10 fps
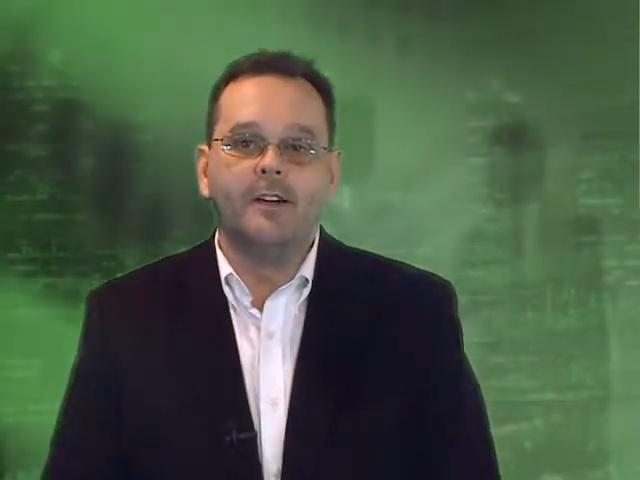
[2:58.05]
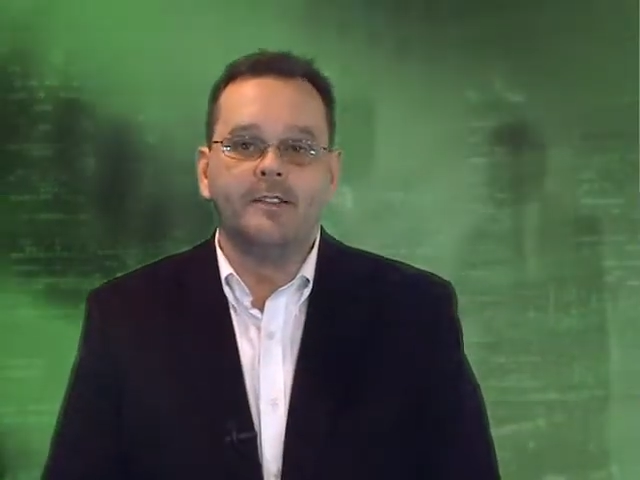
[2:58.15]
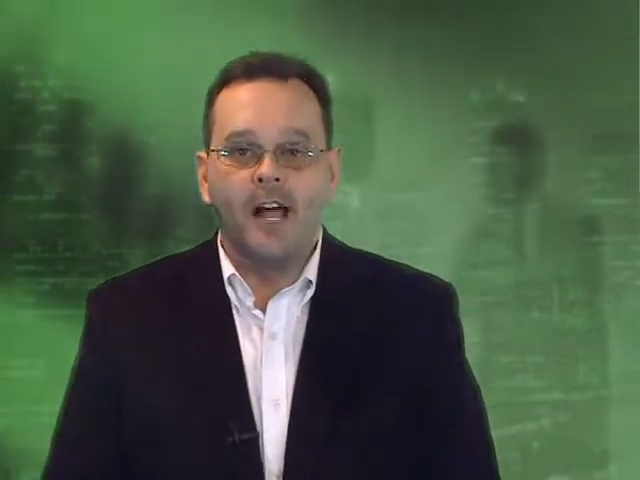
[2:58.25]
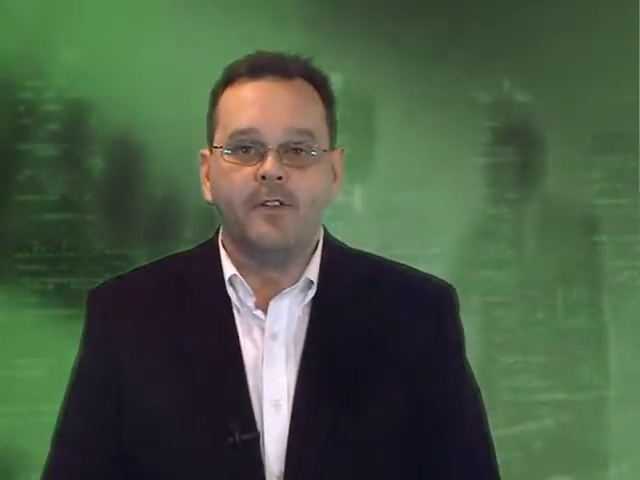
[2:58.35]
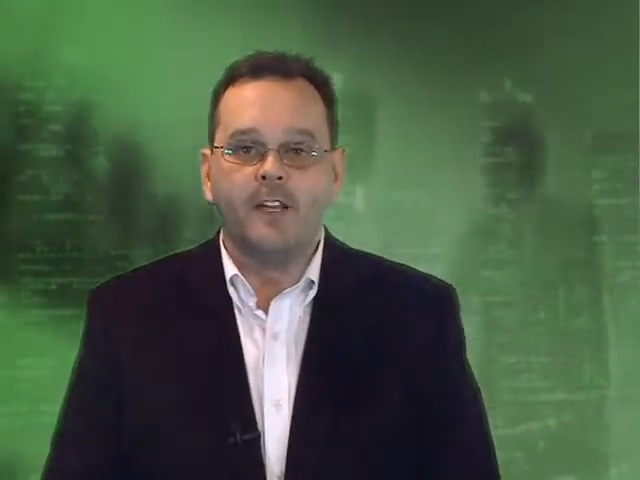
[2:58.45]

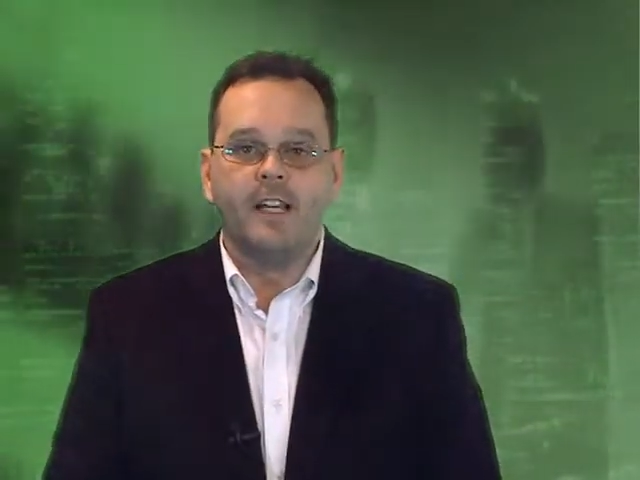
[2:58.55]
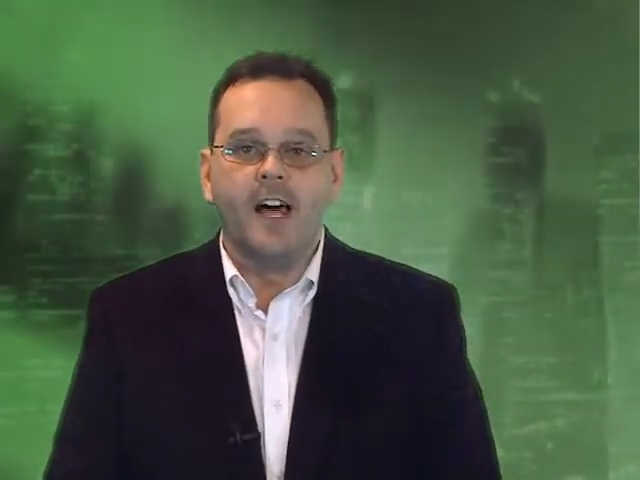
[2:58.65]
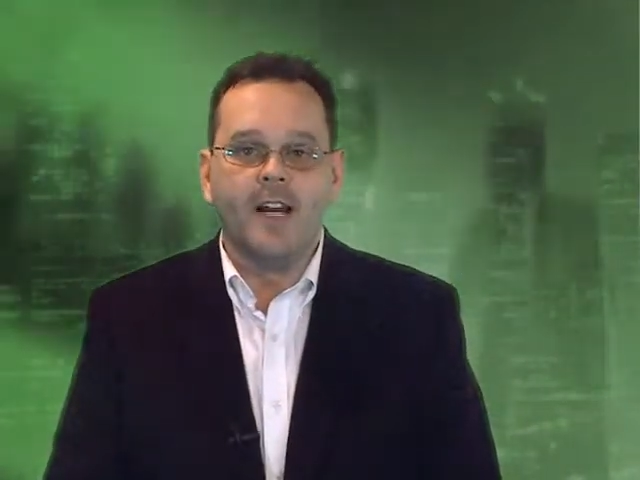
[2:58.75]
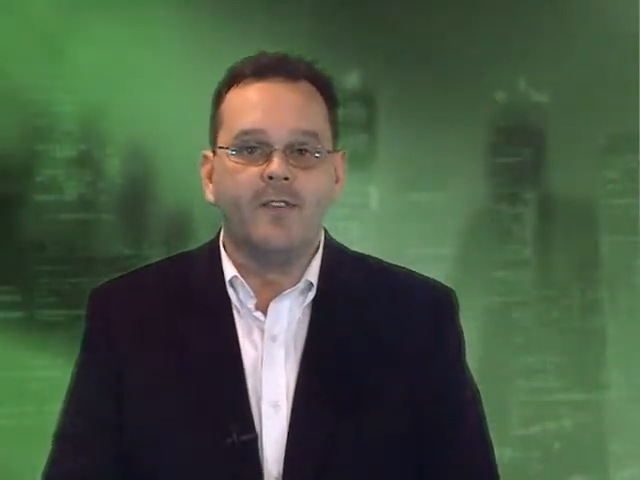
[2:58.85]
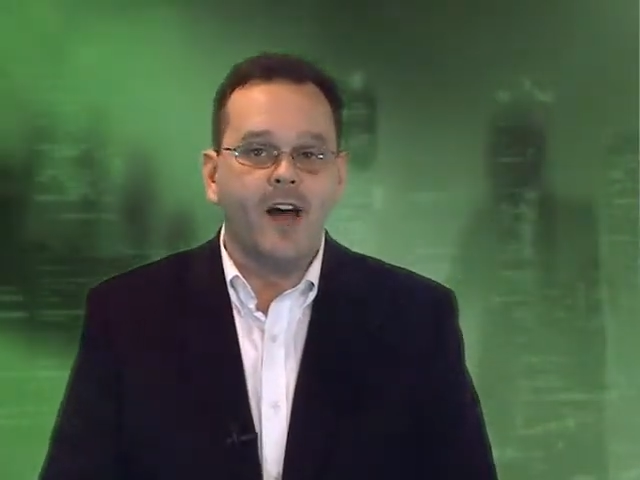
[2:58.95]
there's naturally a
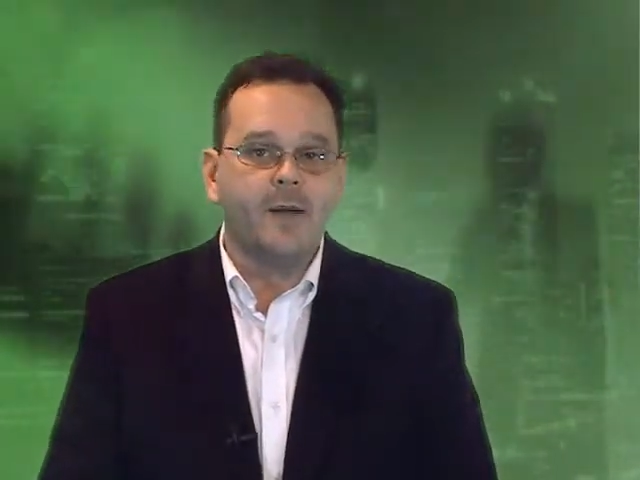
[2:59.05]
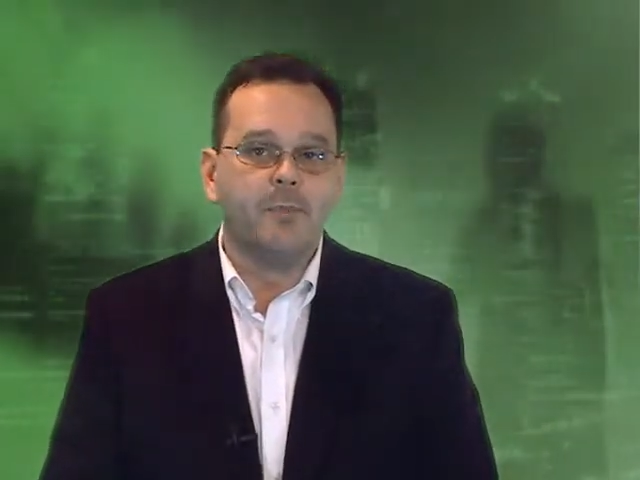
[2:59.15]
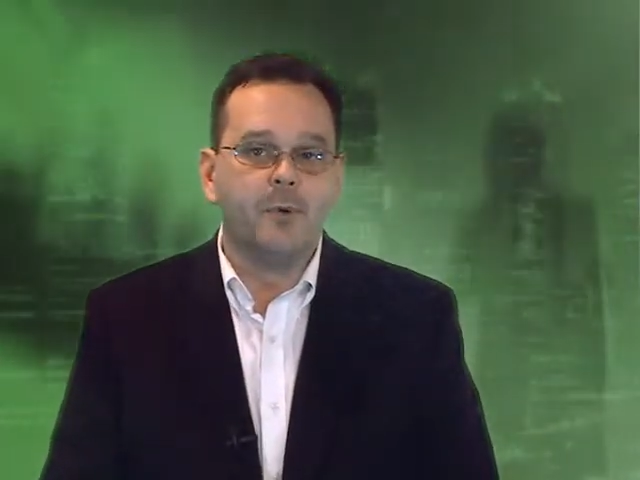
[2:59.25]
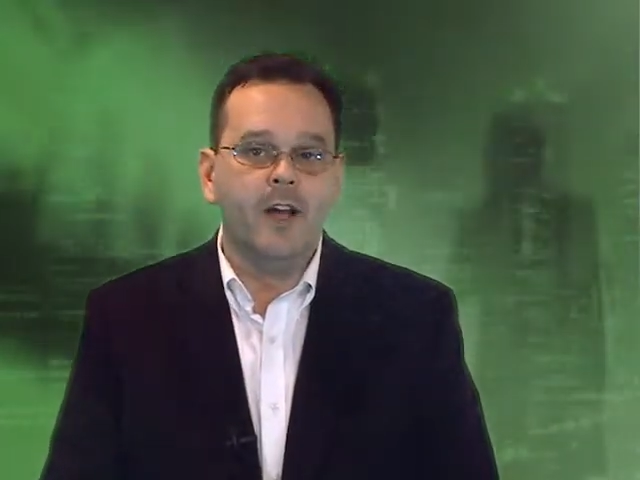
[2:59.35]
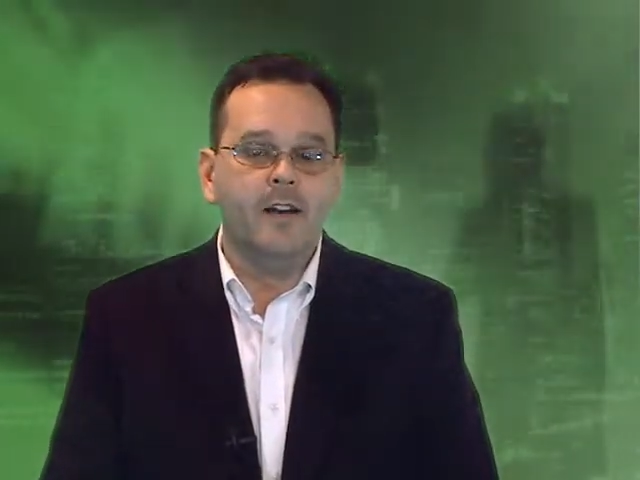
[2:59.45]
lot of
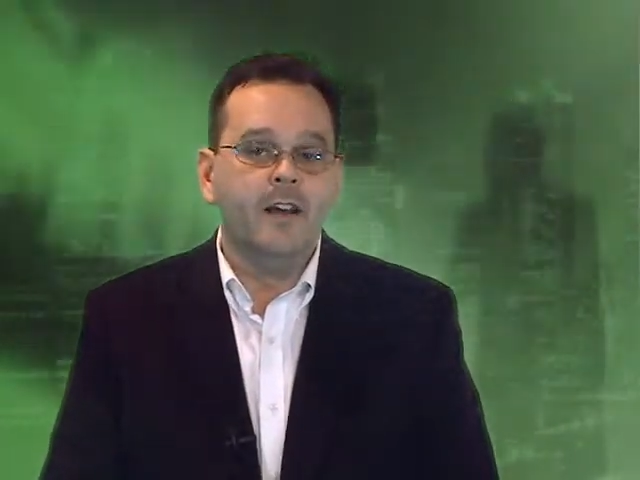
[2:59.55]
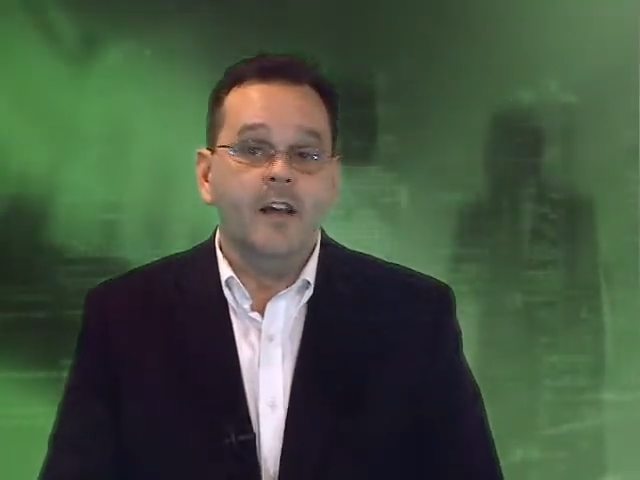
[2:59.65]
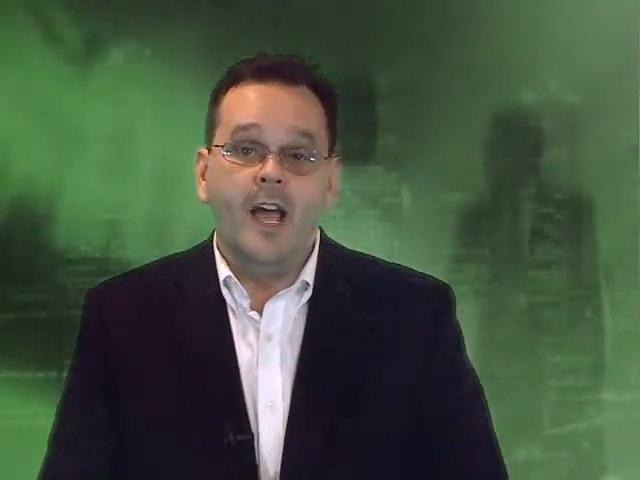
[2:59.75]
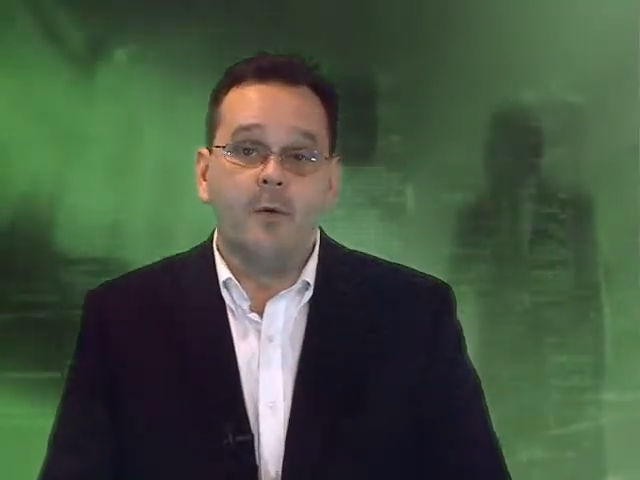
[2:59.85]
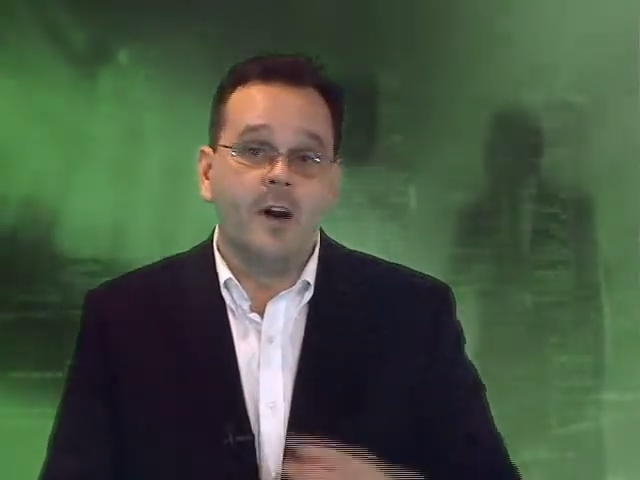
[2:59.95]
fine print,
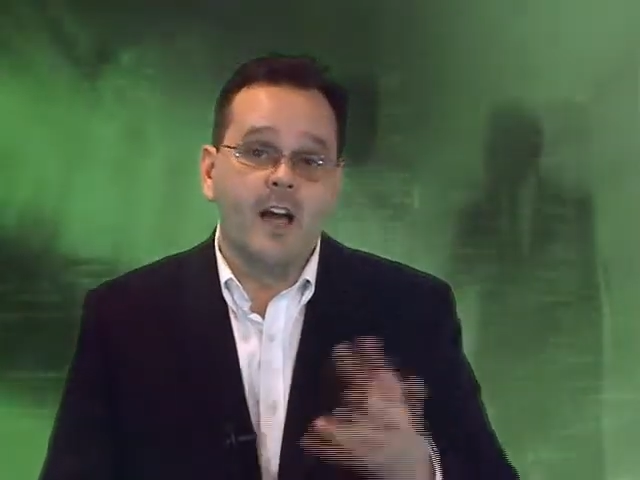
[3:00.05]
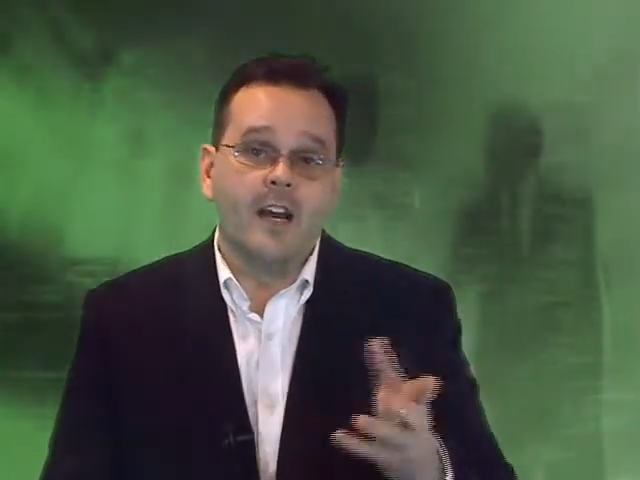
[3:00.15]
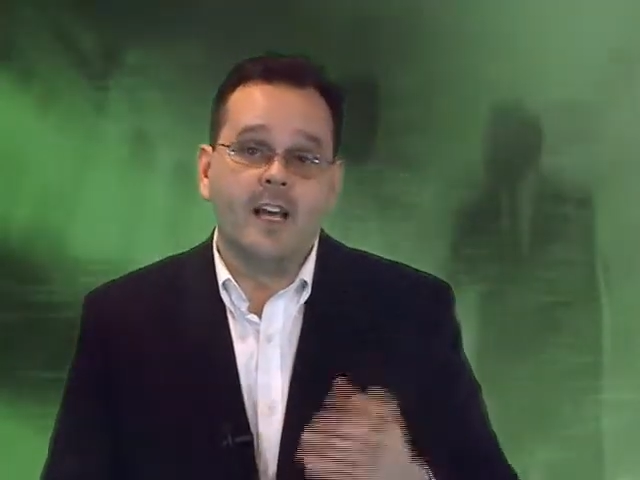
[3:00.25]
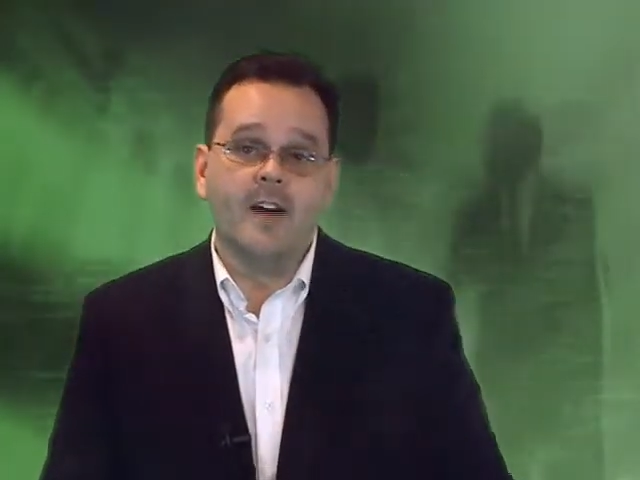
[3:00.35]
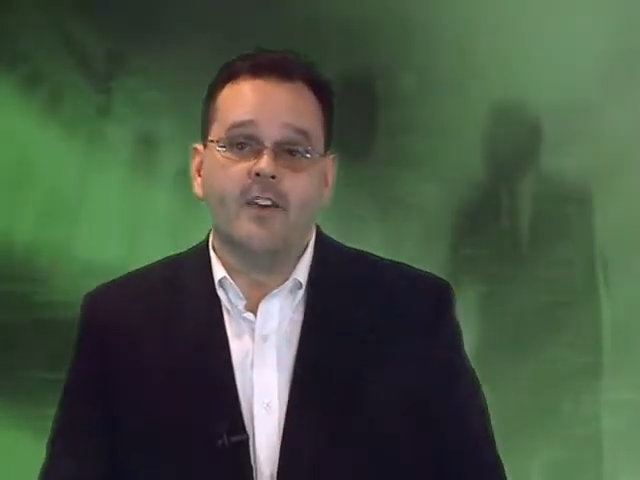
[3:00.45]
and we're not
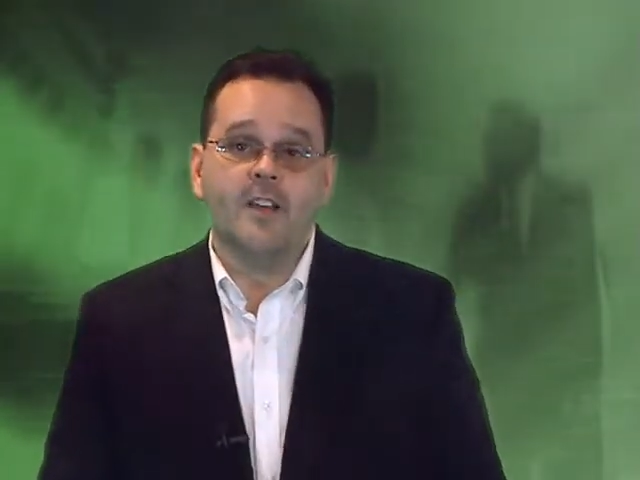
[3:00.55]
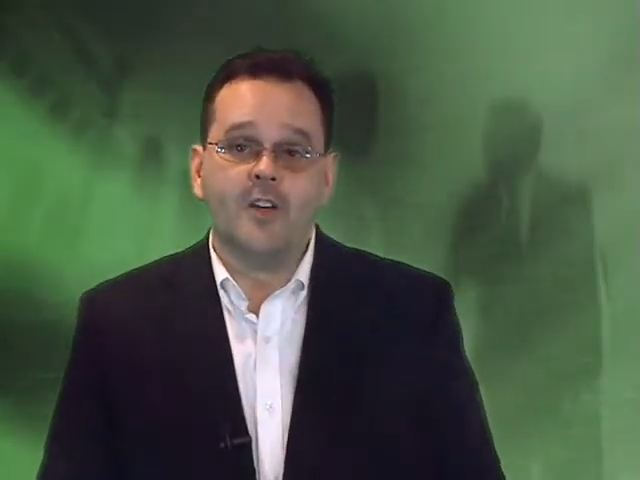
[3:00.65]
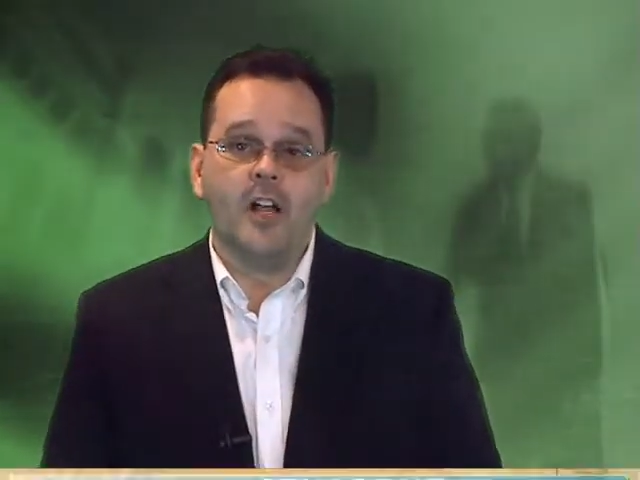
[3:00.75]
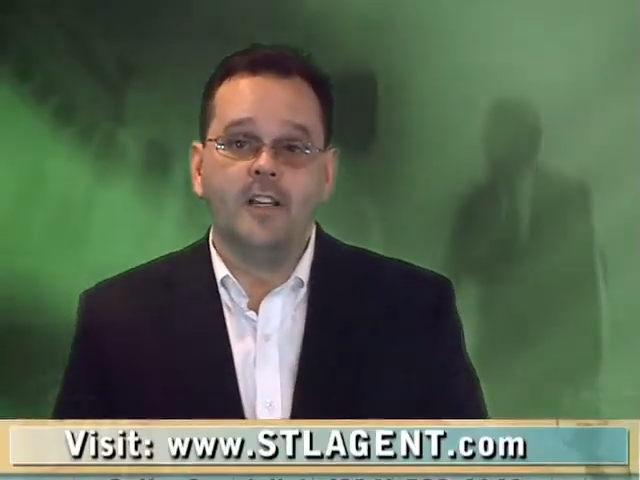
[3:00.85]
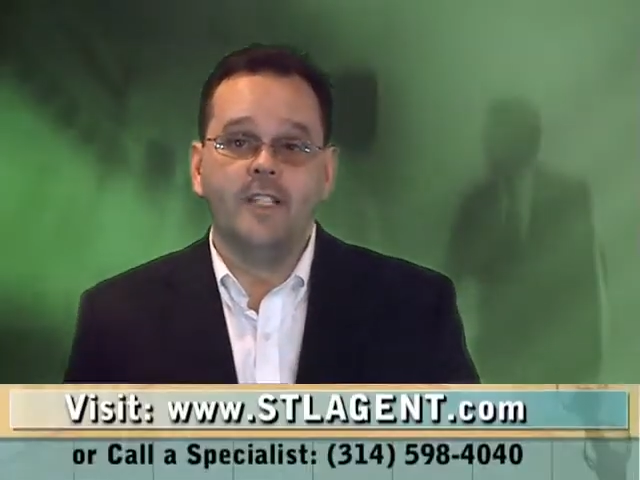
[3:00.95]
going to cover
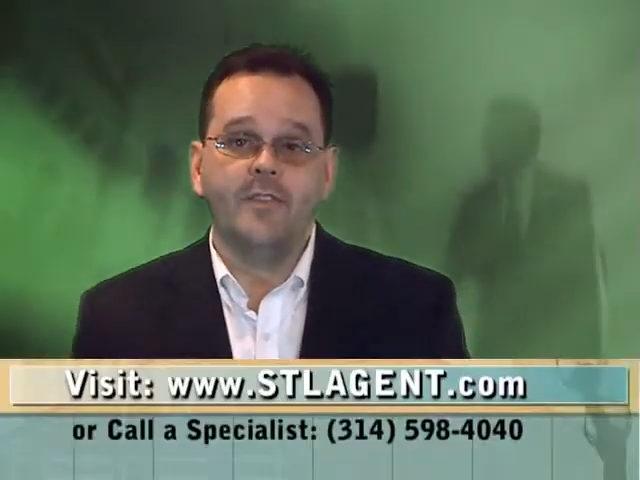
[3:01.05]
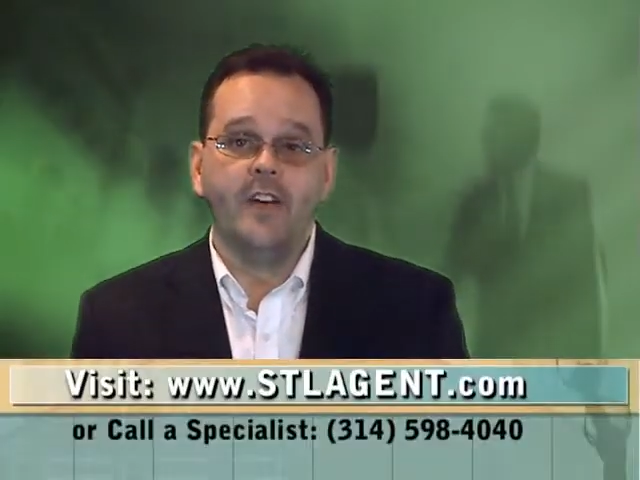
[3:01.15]
this all in this